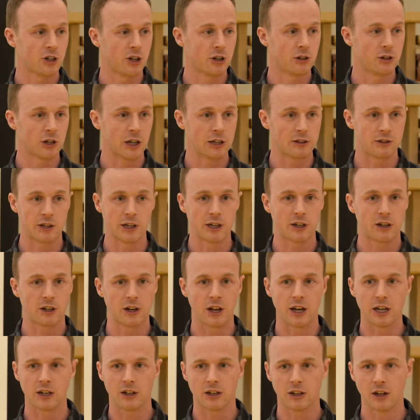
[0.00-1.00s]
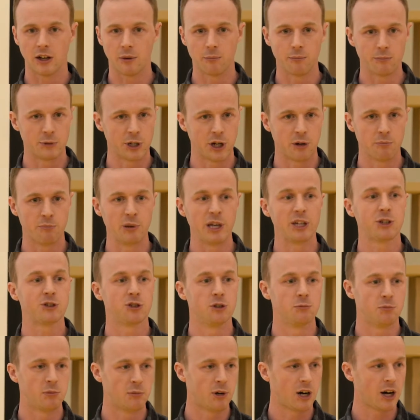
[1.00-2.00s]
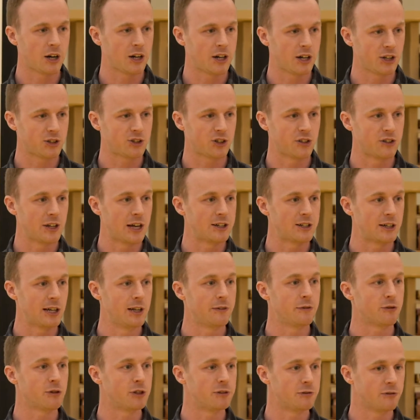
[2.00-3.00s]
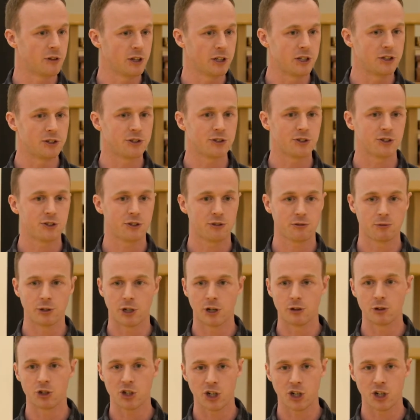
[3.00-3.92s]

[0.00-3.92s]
So think big supermarkets and their delivery fleets,